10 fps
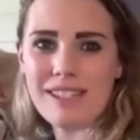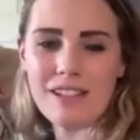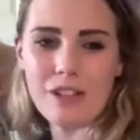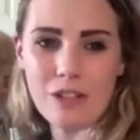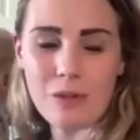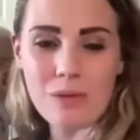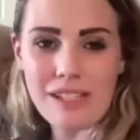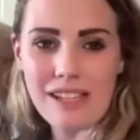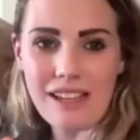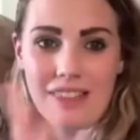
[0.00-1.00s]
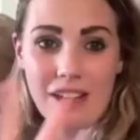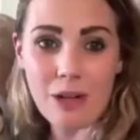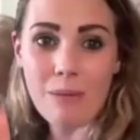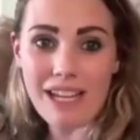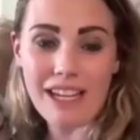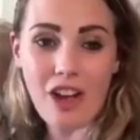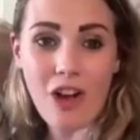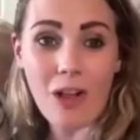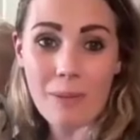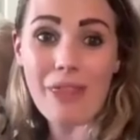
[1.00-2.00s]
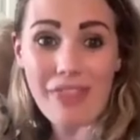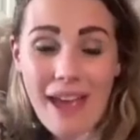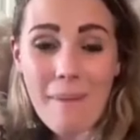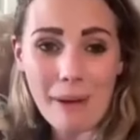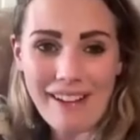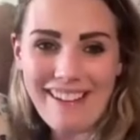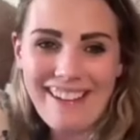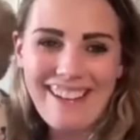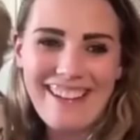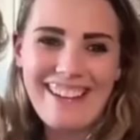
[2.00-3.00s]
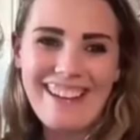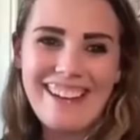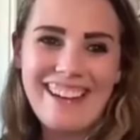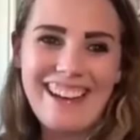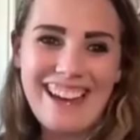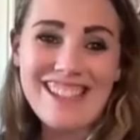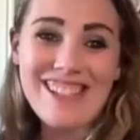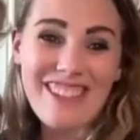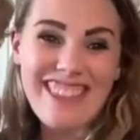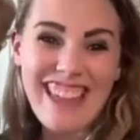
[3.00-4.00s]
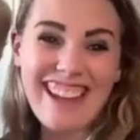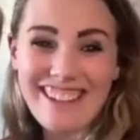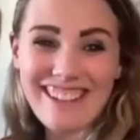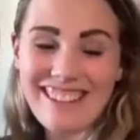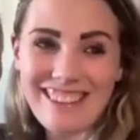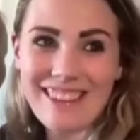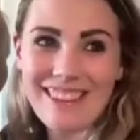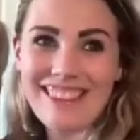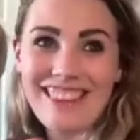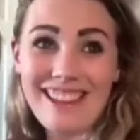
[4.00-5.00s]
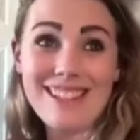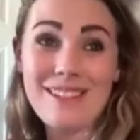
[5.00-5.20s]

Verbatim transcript: that you're using, they're making it all about them. And so then that's